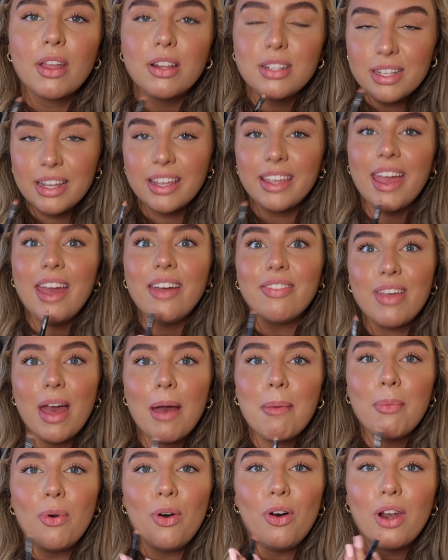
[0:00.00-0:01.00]
to get
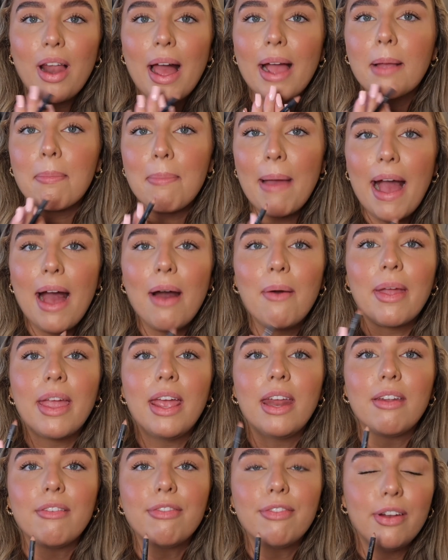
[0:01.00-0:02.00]
that more like
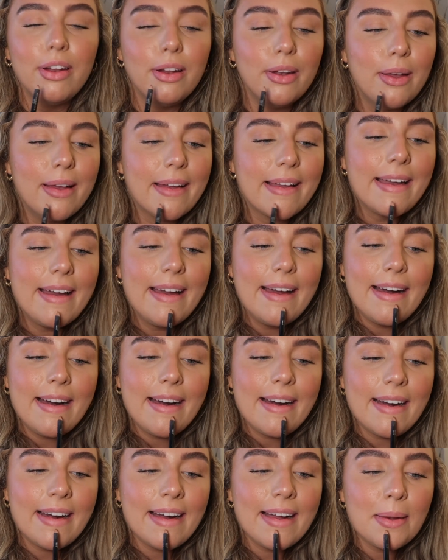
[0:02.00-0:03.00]
pouted fuller look,
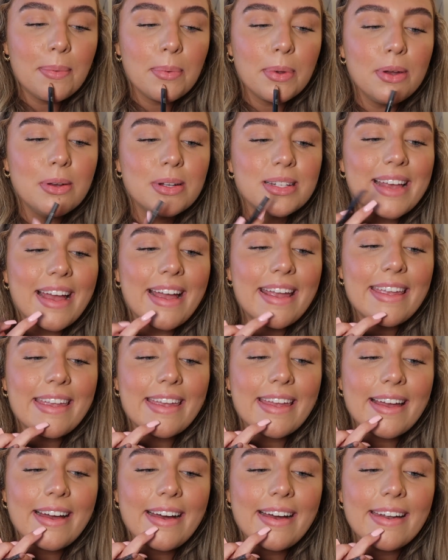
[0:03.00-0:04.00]
I will
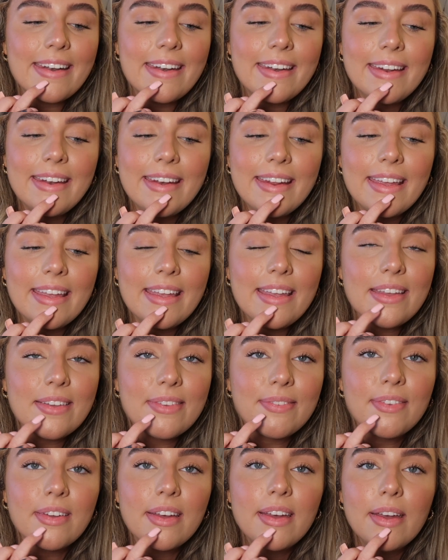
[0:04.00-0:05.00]
take it underneath
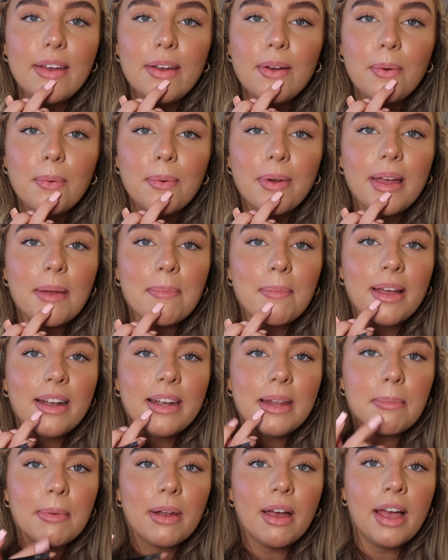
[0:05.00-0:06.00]
where my
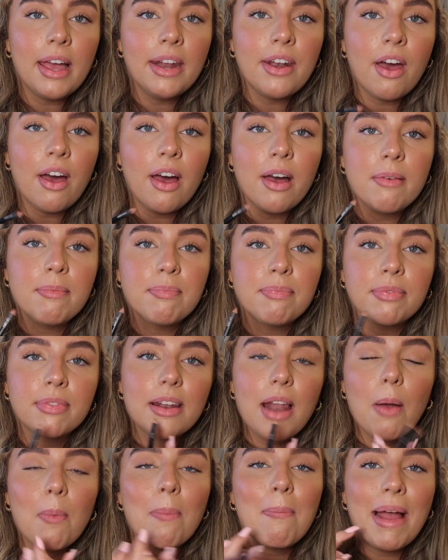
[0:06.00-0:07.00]
lip liner,
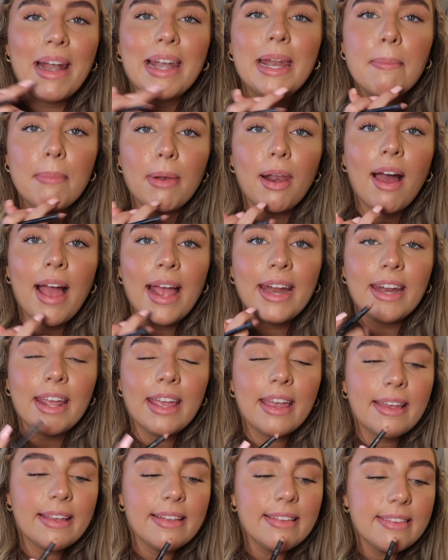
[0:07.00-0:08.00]
like my lip line
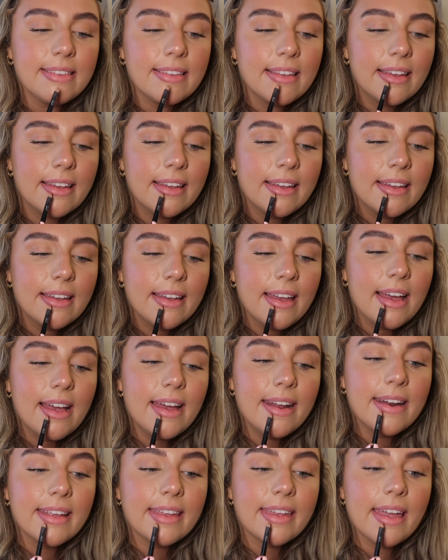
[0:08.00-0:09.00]
is.
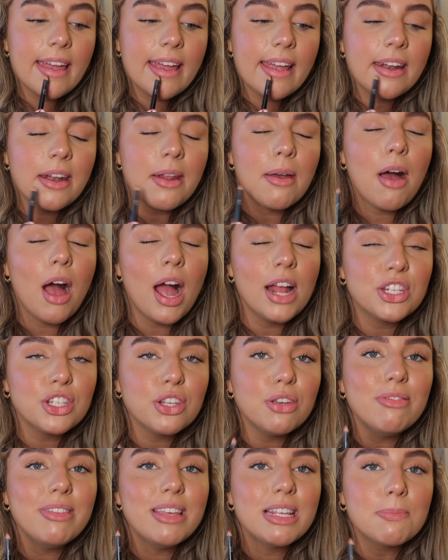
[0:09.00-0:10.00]
And again, I
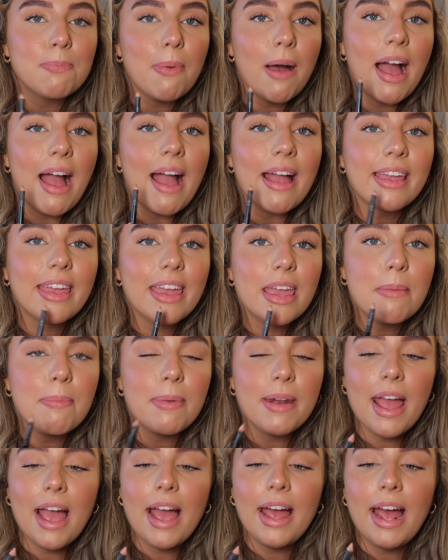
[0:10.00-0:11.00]
do this by
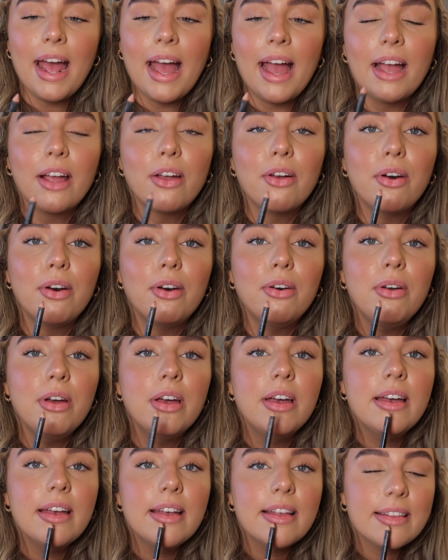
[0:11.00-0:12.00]
keeping it at an angle,
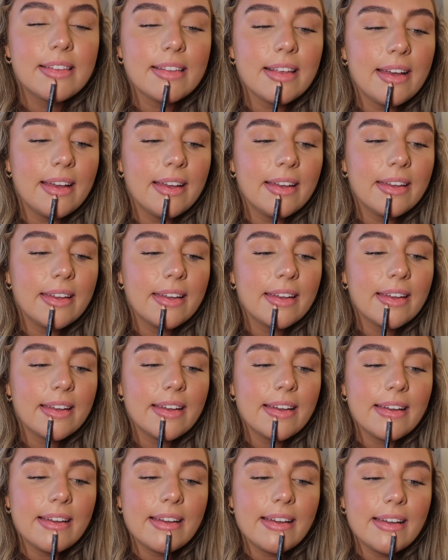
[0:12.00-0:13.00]
so
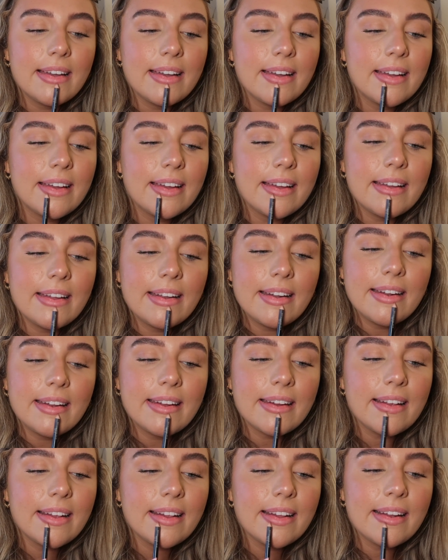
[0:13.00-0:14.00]

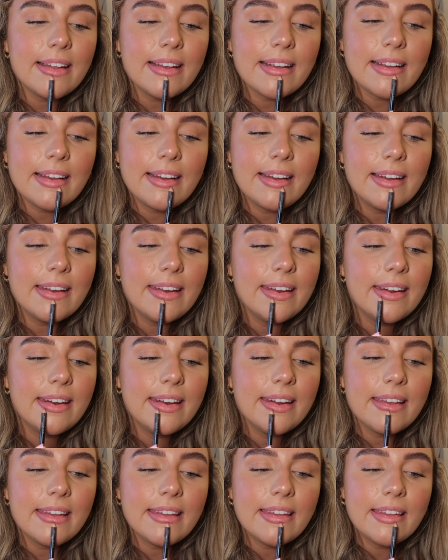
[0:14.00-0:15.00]
just like
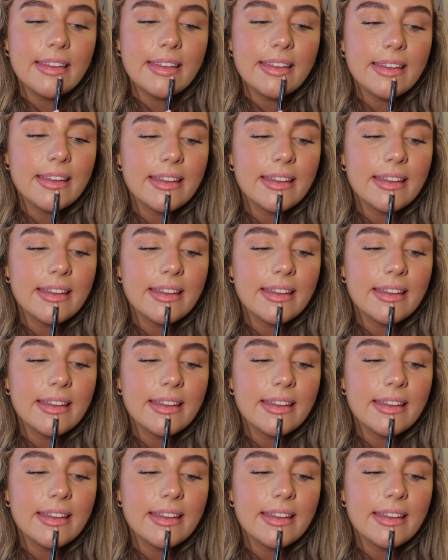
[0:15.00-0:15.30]
underneath,